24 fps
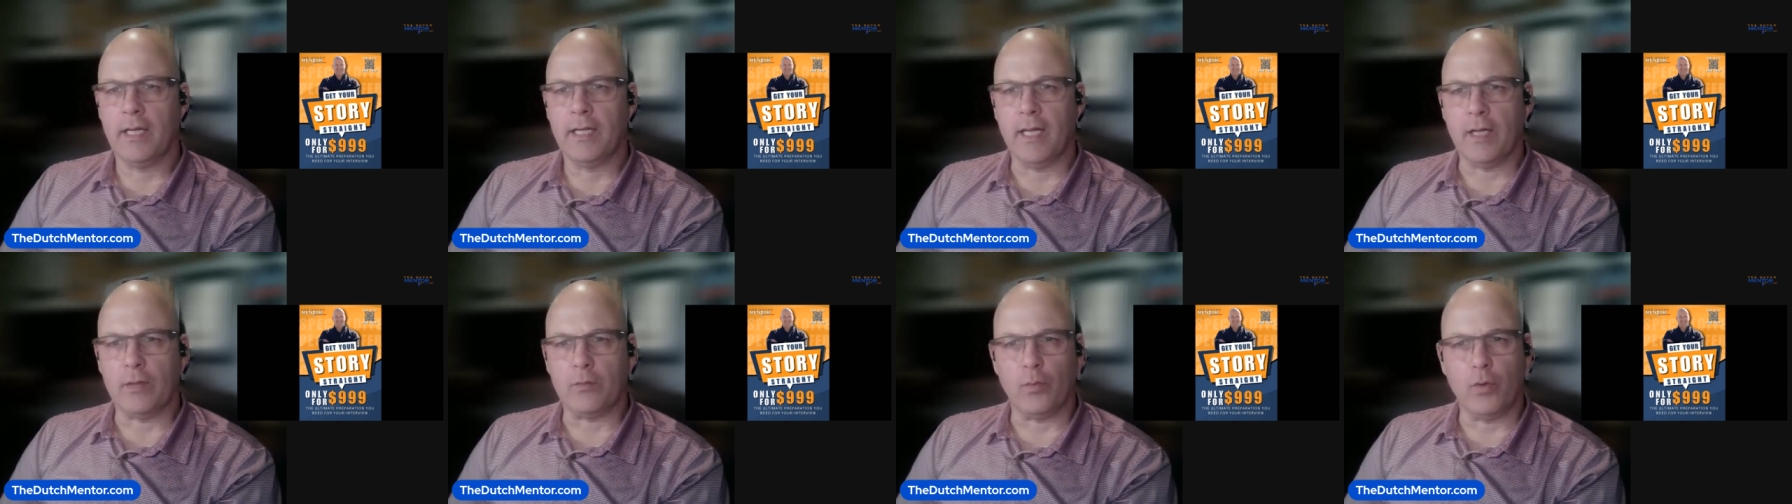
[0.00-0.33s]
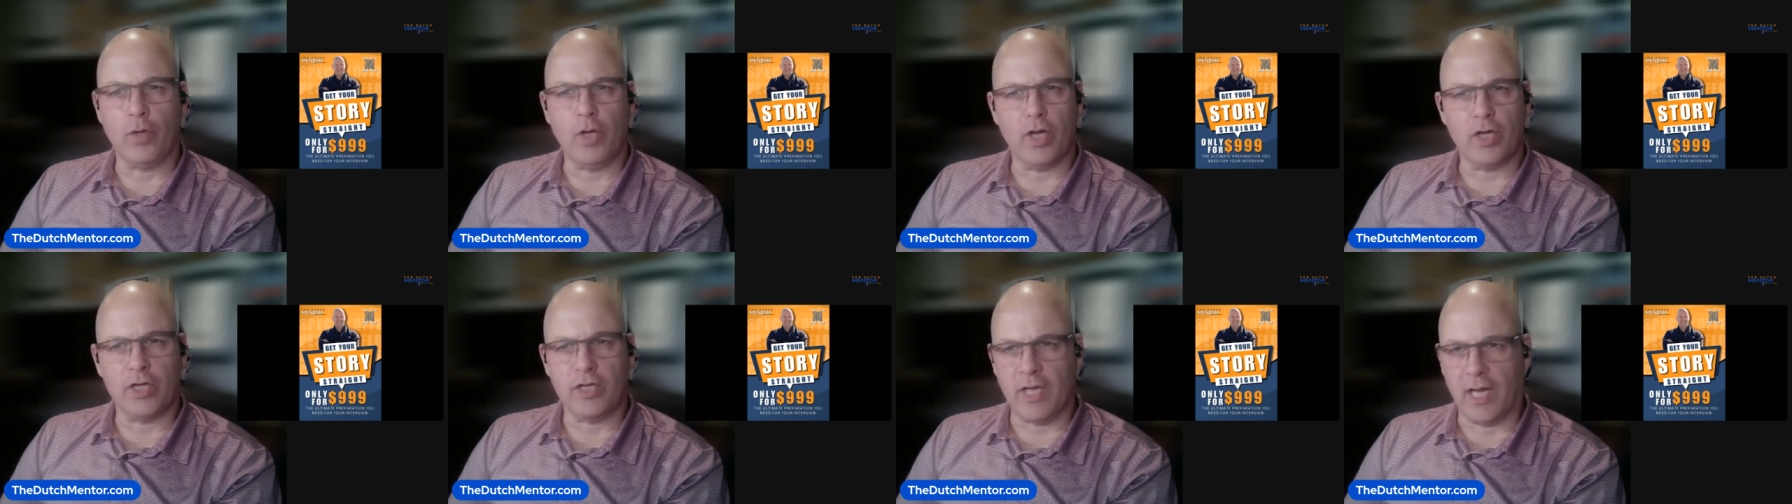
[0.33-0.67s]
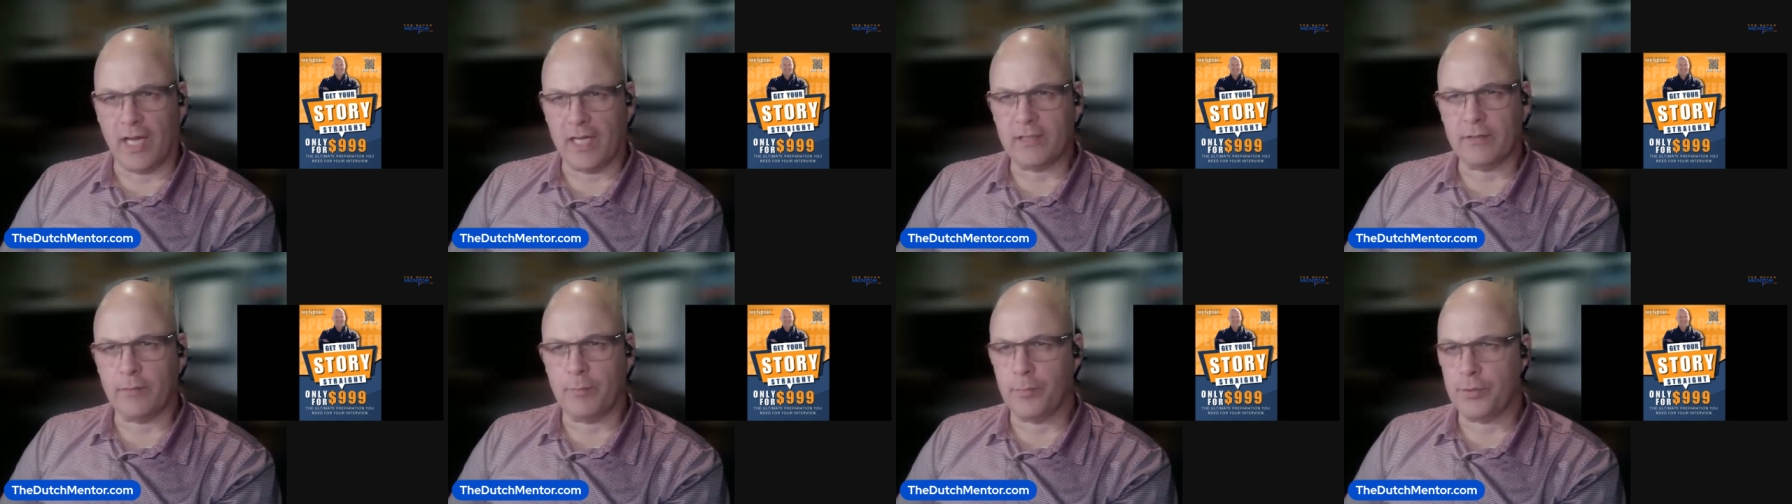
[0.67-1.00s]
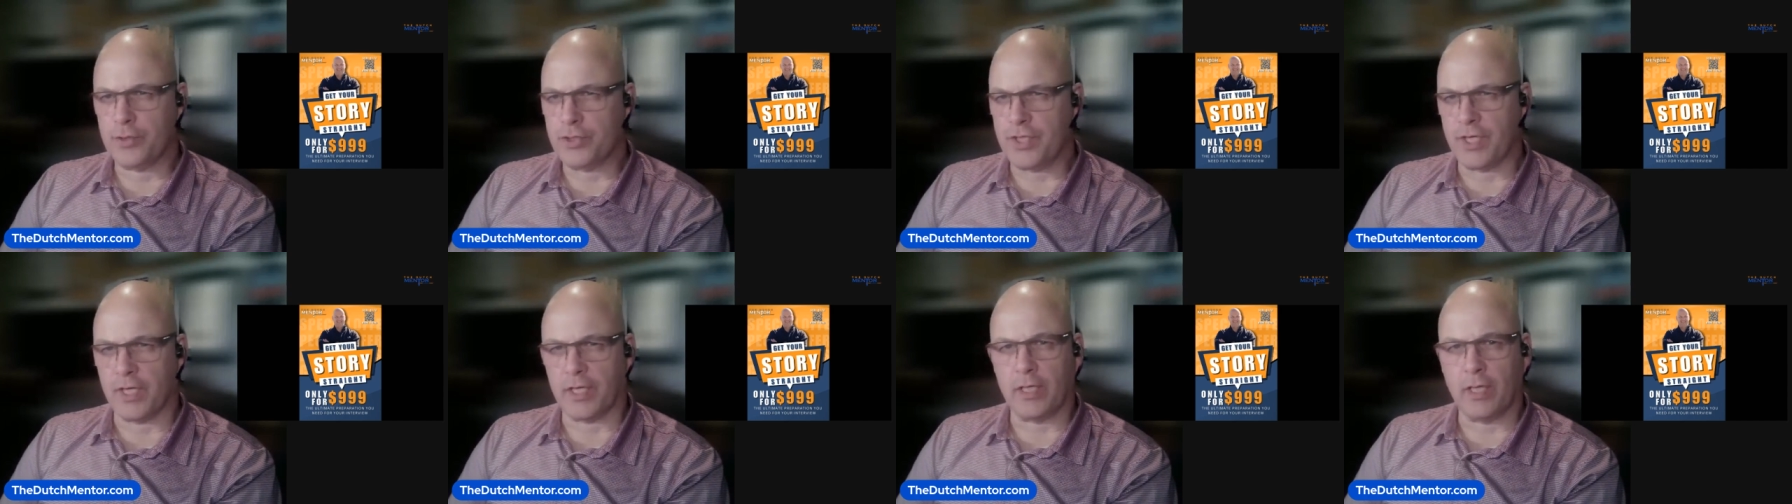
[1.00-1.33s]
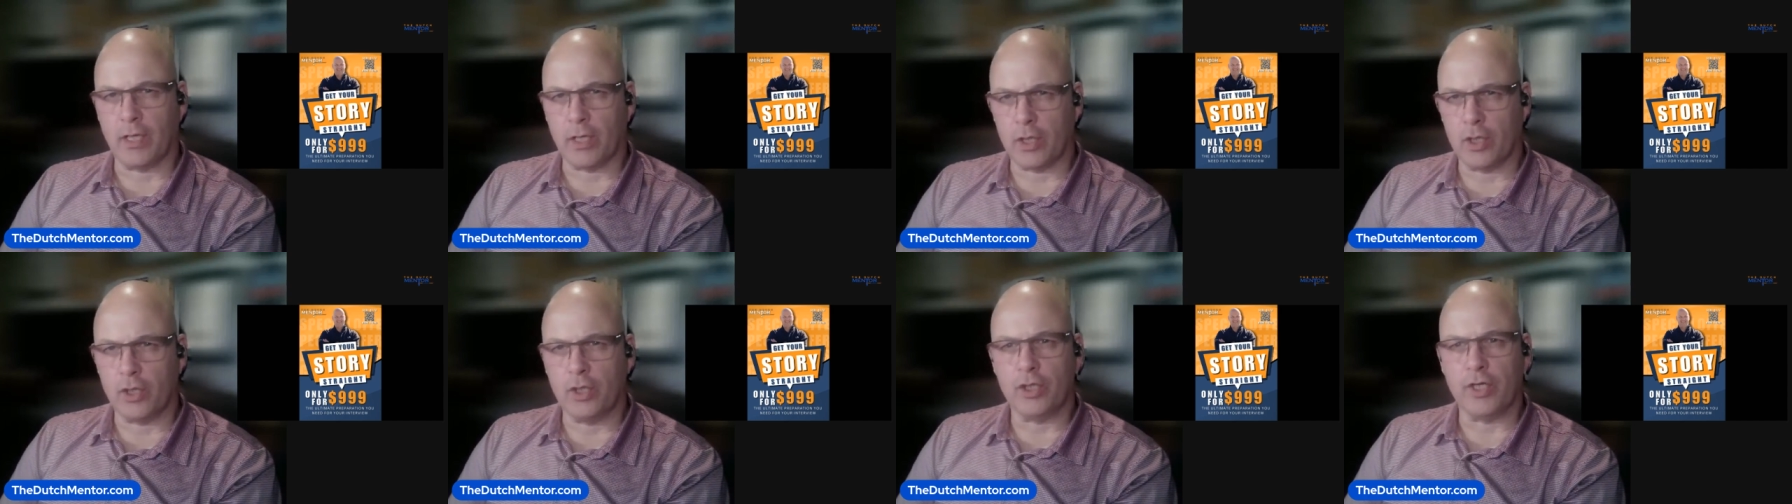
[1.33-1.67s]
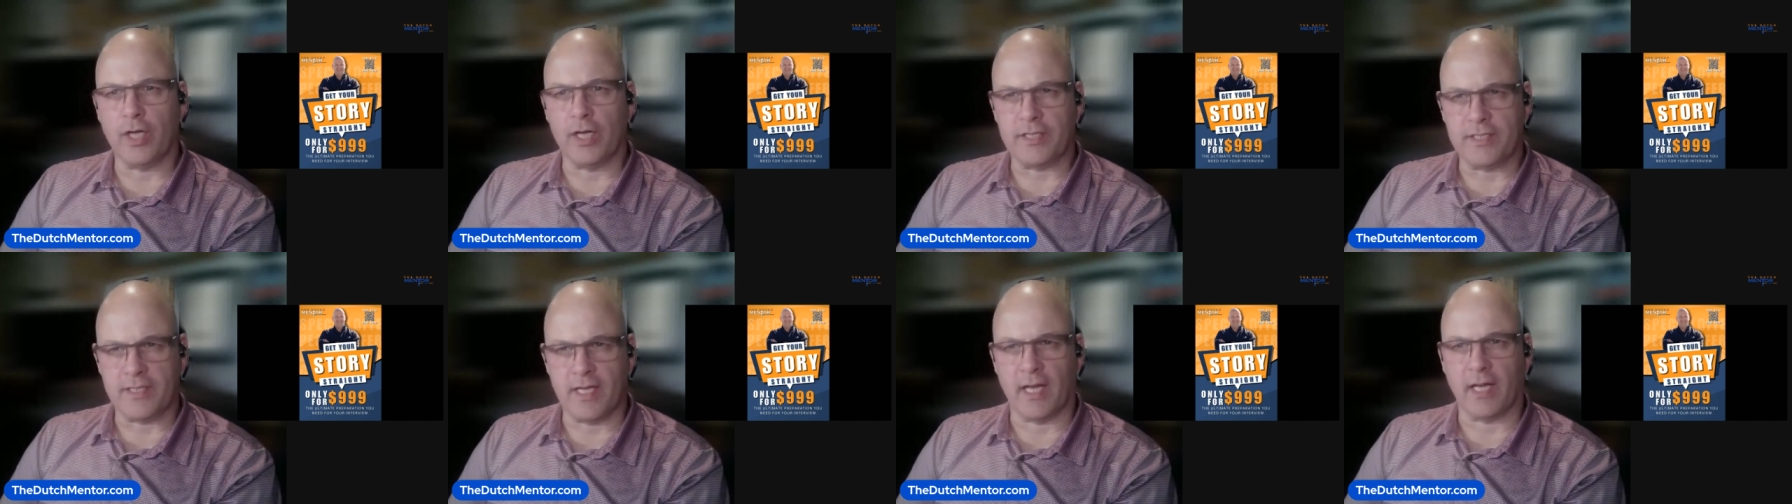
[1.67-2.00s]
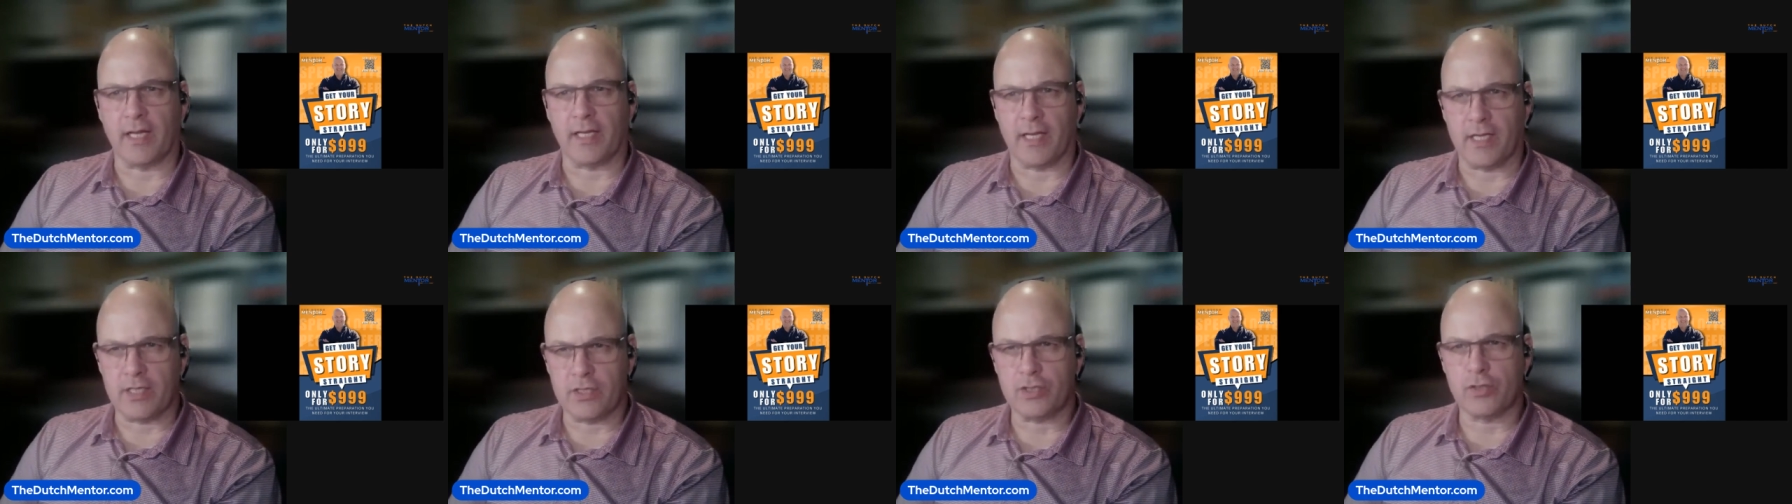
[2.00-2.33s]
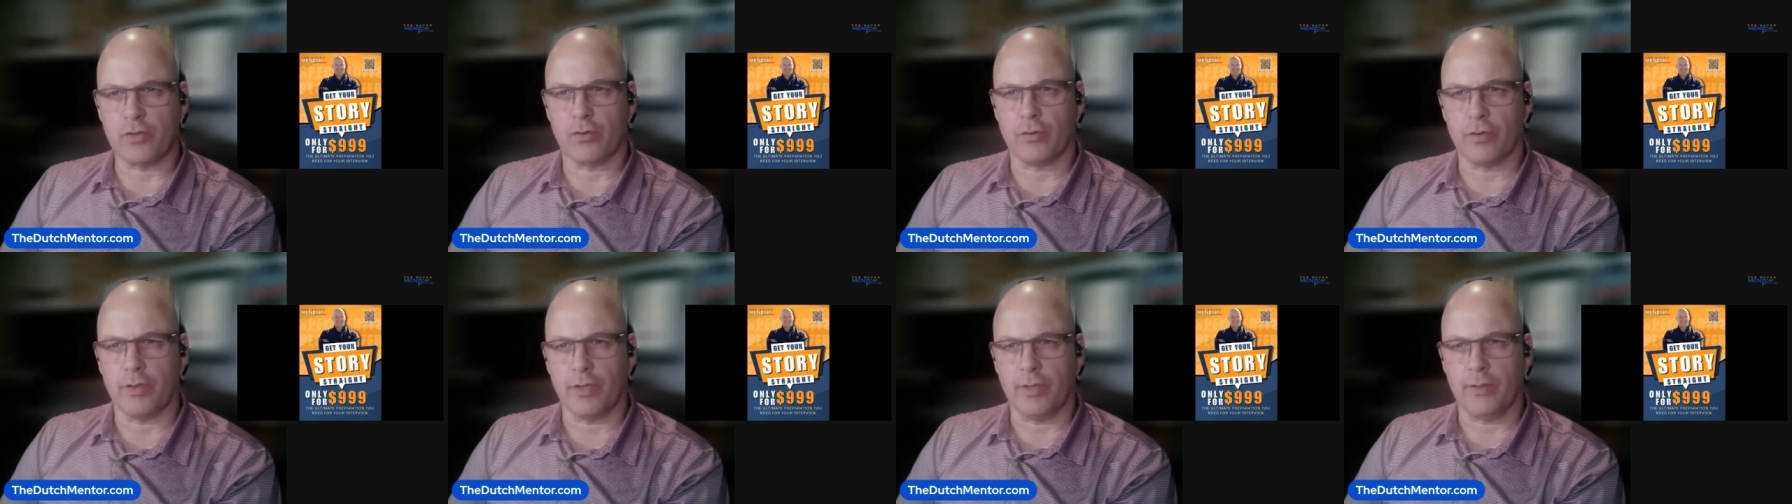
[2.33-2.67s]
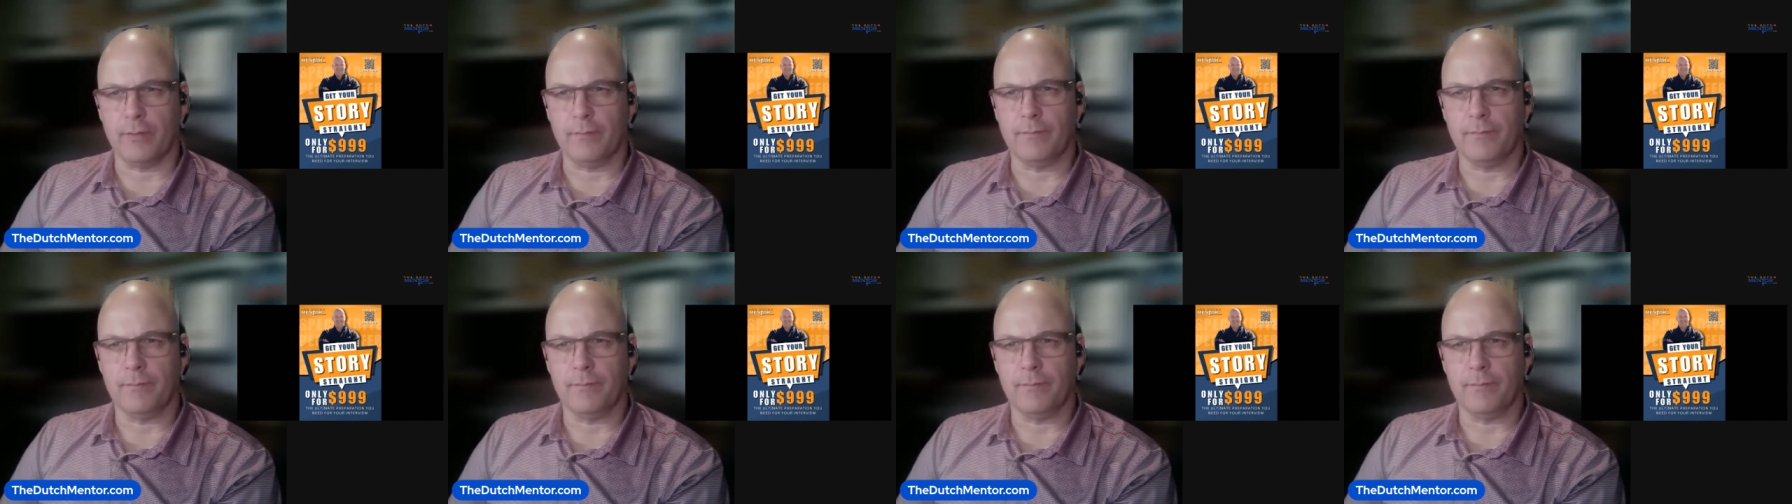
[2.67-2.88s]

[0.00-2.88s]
that we are not particularly good at telling a story.